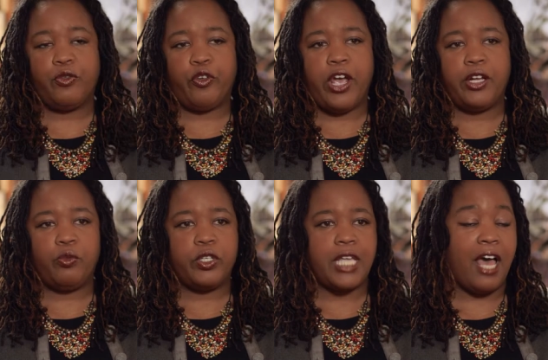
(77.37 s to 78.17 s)
friend
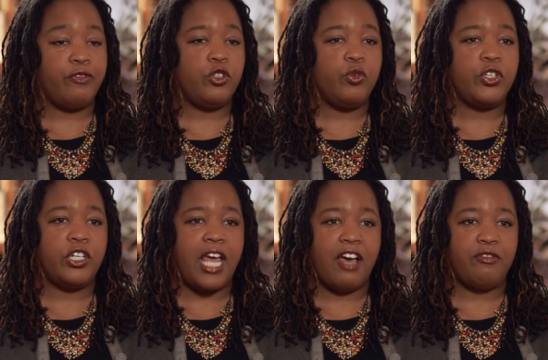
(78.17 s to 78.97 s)
was half Jewish and
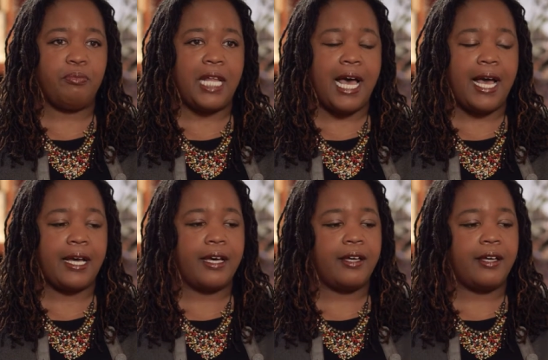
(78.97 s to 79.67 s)
half black.